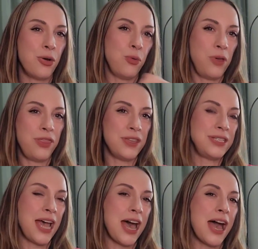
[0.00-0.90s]
with the
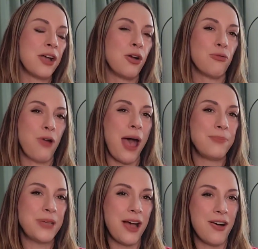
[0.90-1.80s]
tag
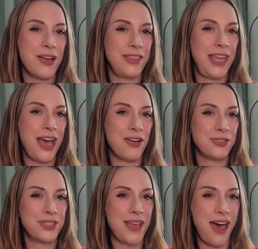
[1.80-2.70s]
wrapped on the
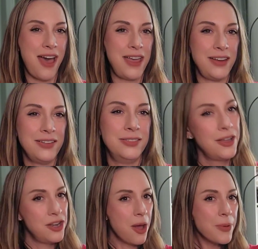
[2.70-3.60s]
outside.
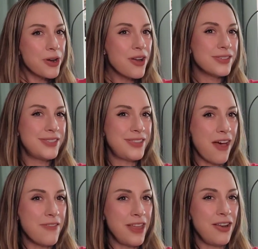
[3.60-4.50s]
Number
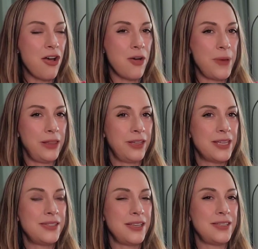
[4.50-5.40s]
7 on my
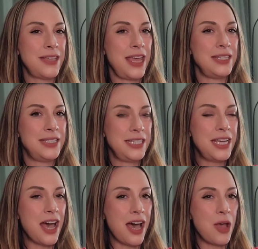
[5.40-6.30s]
list is a
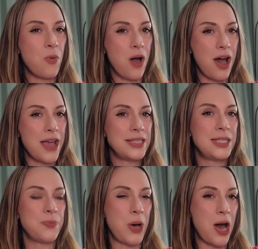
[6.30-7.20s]
DIY
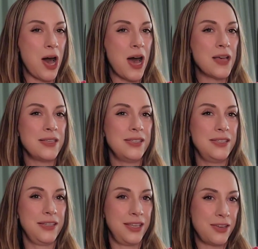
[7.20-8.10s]
spa
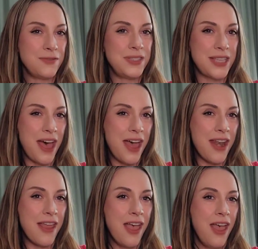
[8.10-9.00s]
gift set.
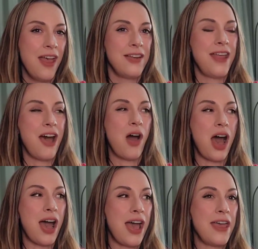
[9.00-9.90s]
Now,
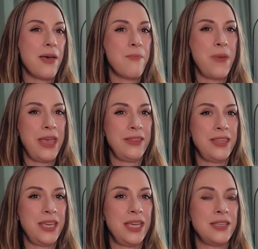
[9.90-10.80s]
I made
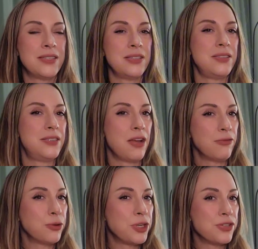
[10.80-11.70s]
these
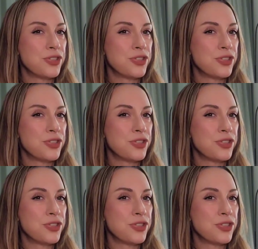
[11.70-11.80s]
several years